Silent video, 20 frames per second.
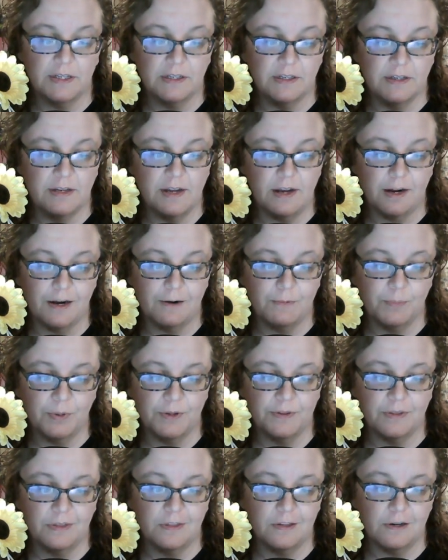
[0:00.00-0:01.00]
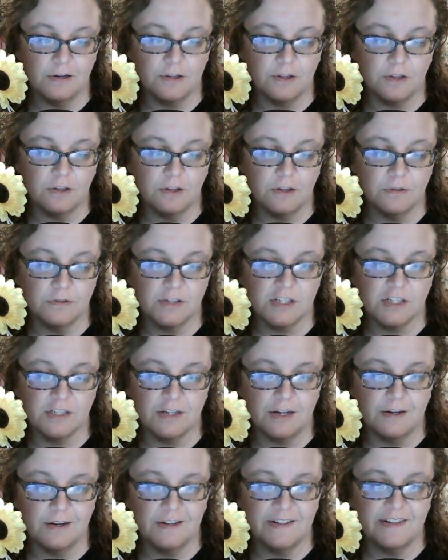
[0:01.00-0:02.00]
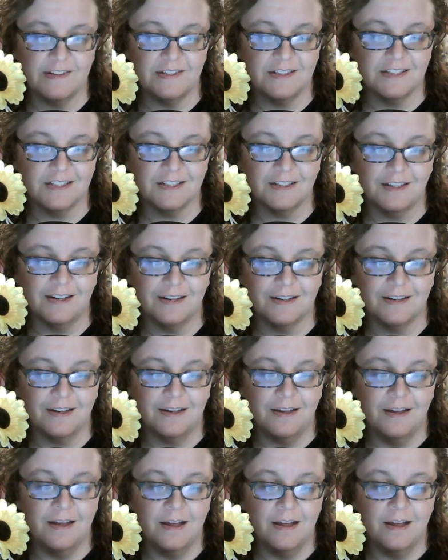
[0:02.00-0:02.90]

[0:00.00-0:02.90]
yeah, but not those signs. Like,